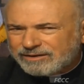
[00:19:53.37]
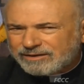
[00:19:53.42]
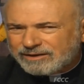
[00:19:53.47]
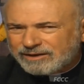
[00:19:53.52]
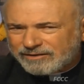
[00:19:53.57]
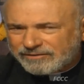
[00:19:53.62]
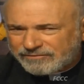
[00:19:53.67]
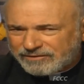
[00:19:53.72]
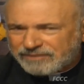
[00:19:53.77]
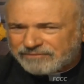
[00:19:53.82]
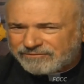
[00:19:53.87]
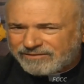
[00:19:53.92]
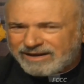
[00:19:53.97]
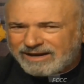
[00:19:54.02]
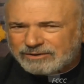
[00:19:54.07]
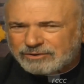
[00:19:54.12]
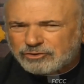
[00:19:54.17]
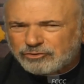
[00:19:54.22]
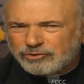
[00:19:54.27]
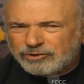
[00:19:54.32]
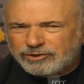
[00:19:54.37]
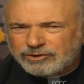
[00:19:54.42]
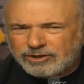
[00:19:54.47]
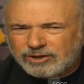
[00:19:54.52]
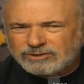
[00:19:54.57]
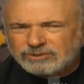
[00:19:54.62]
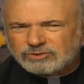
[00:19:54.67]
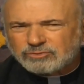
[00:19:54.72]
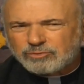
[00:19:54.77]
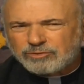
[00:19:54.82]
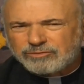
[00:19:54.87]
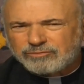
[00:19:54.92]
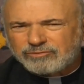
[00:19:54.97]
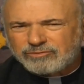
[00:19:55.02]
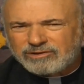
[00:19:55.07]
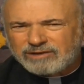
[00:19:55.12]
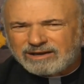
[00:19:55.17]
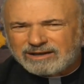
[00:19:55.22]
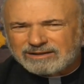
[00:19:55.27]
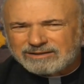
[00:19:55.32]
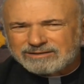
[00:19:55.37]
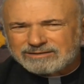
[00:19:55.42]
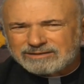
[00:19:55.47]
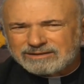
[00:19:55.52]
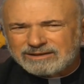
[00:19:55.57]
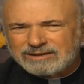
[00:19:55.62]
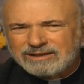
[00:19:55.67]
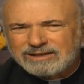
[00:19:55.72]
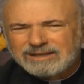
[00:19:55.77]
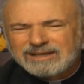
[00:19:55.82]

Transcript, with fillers: if in fact you're in touch with reality,